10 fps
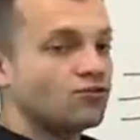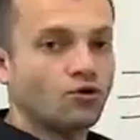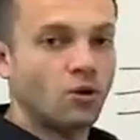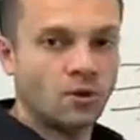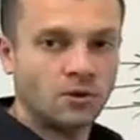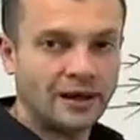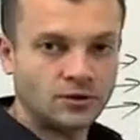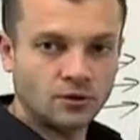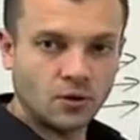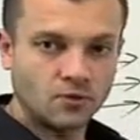control, I
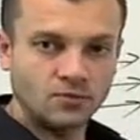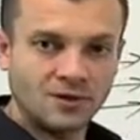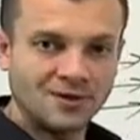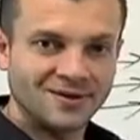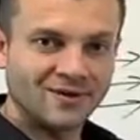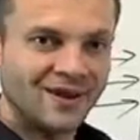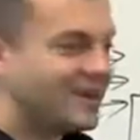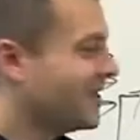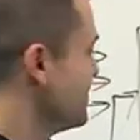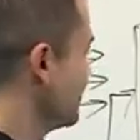don't own,
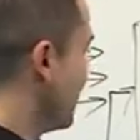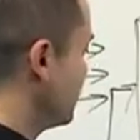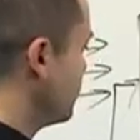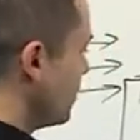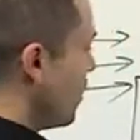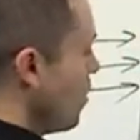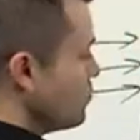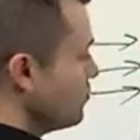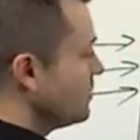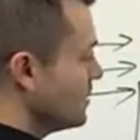right? I don't
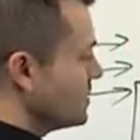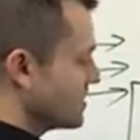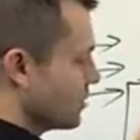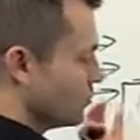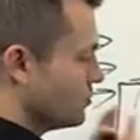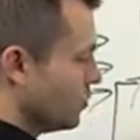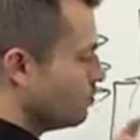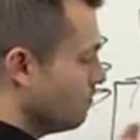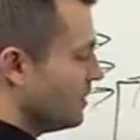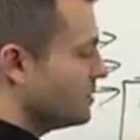own the list. I
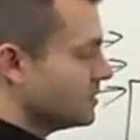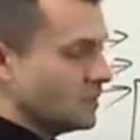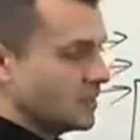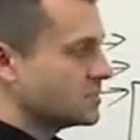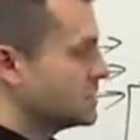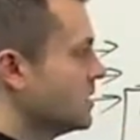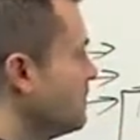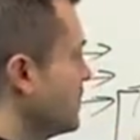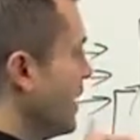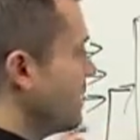don't build a list.
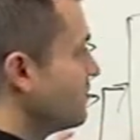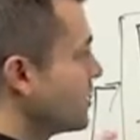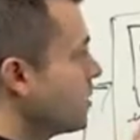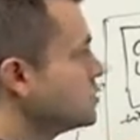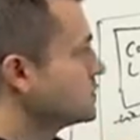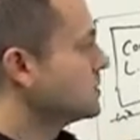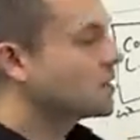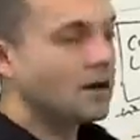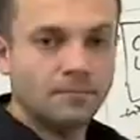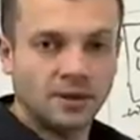Everything goes to the
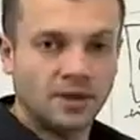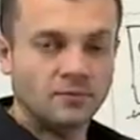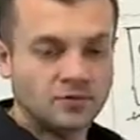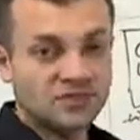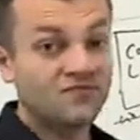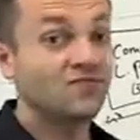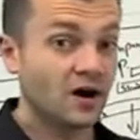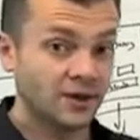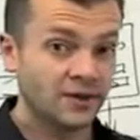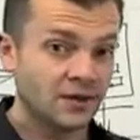company, which is
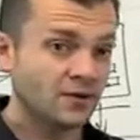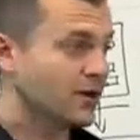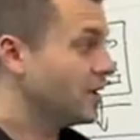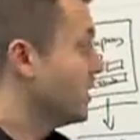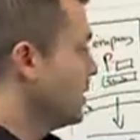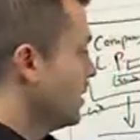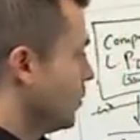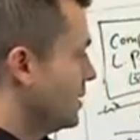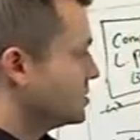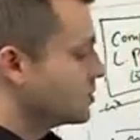fine, right?
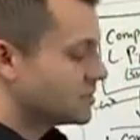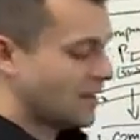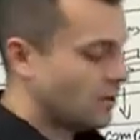Well, it turns